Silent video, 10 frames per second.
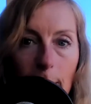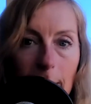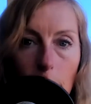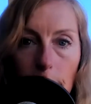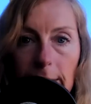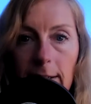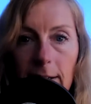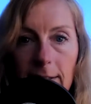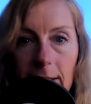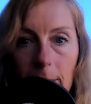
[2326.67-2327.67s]
pylori
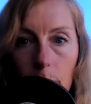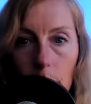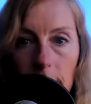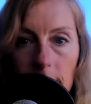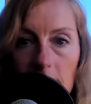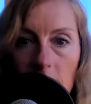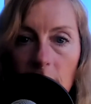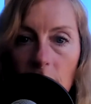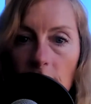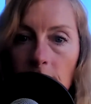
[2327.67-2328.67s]
causing poor
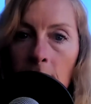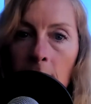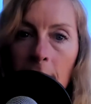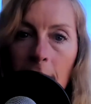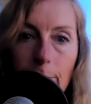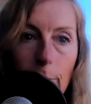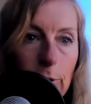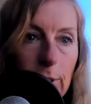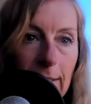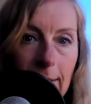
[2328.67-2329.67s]
digestion of
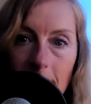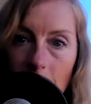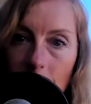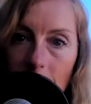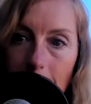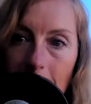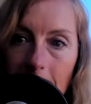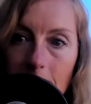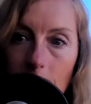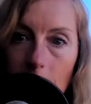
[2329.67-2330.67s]
protein in your stomach
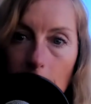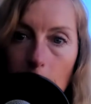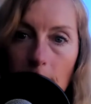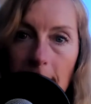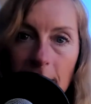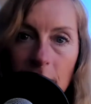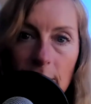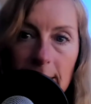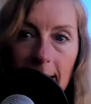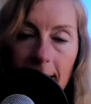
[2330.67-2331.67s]
because you're low
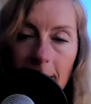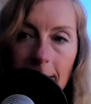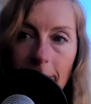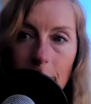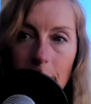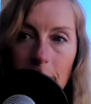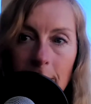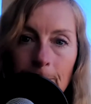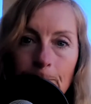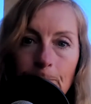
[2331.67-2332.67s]
HCl
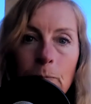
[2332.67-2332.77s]
levels.